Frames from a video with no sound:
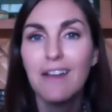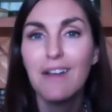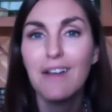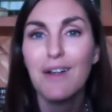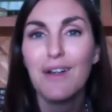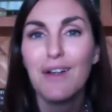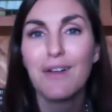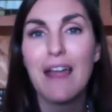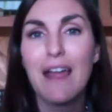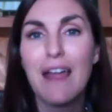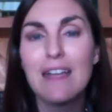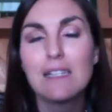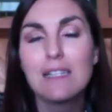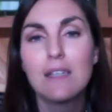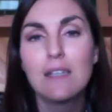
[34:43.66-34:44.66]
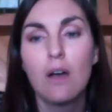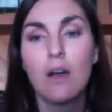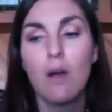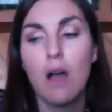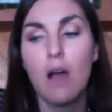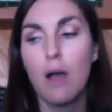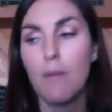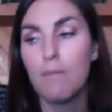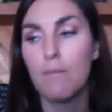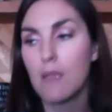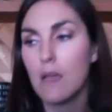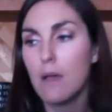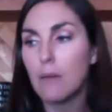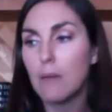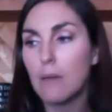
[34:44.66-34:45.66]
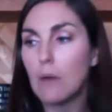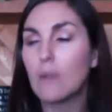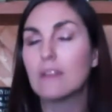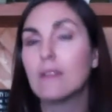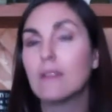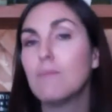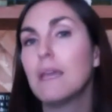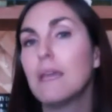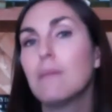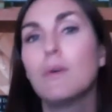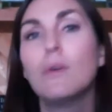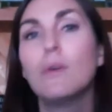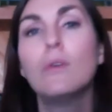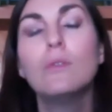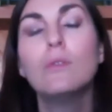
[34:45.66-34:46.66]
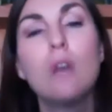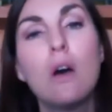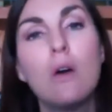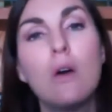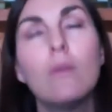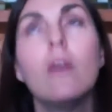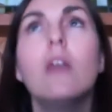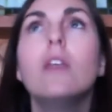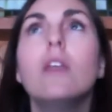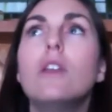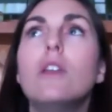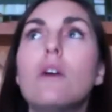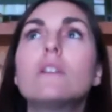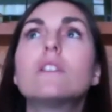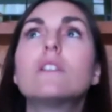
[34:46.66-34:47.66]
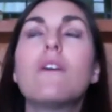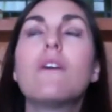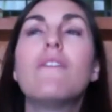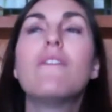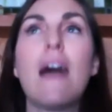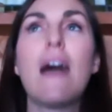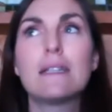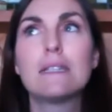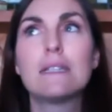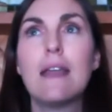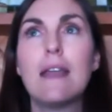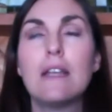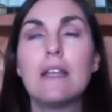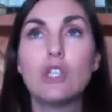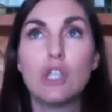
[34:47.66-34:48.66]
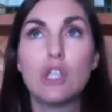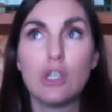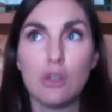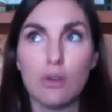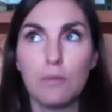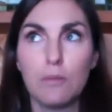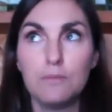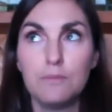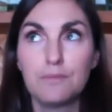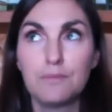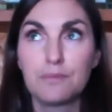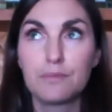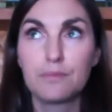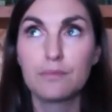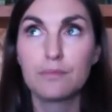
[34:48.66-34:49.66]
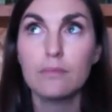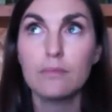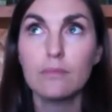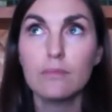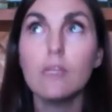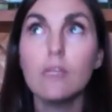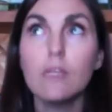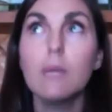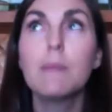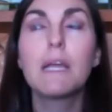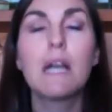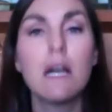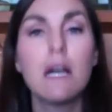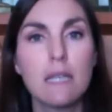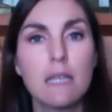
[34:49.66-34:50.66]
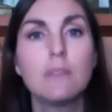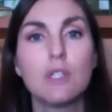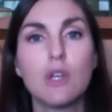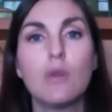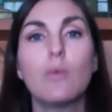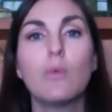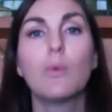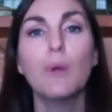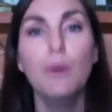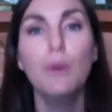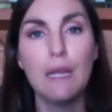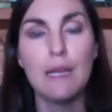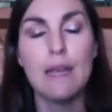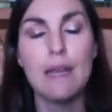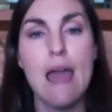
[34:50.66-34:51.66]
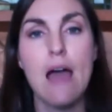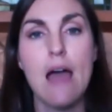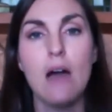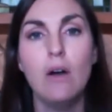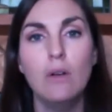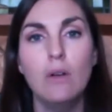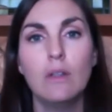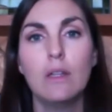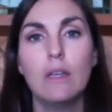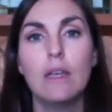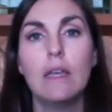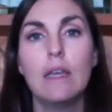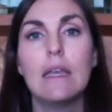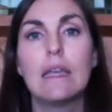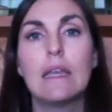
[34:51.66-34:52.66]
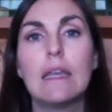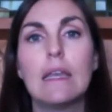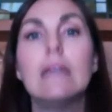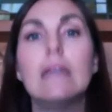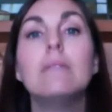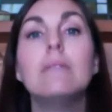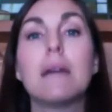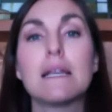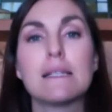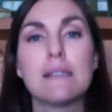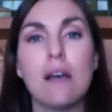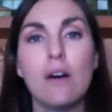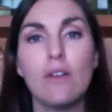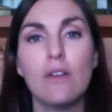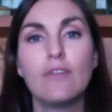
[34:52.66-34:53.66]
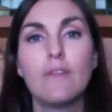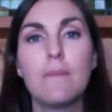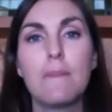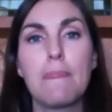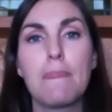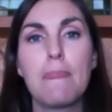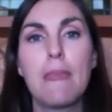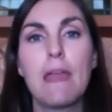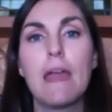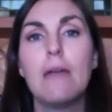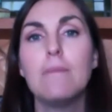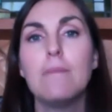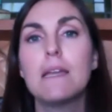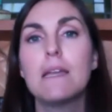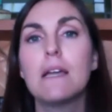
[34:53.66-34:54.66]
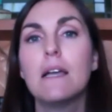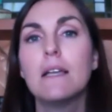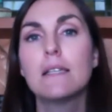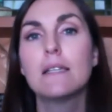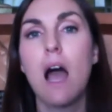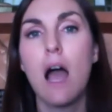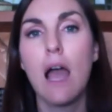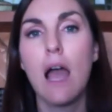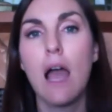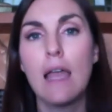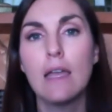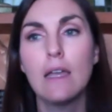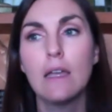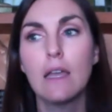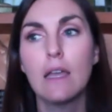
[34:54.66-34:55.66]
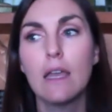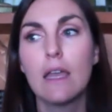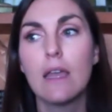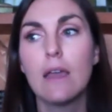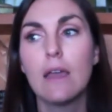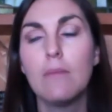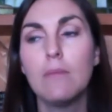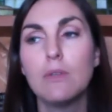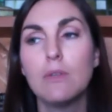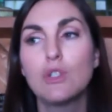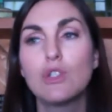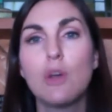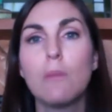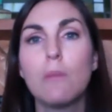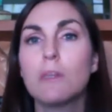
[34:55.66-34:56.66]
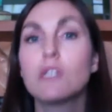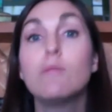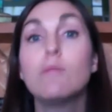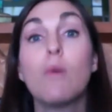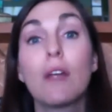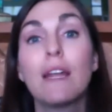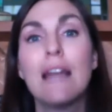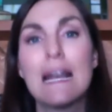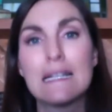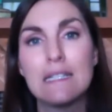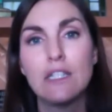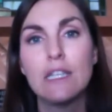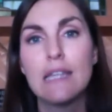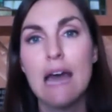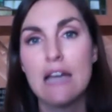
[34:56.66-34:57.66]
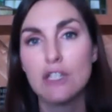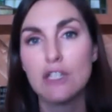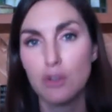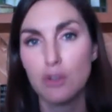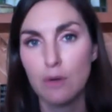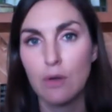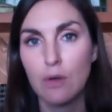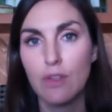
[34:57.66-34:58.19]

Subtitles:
right? So, but with the people who don't, it's so fascinating too. Because I'm so rooted now in myself. And because I am so much more connected to that truth,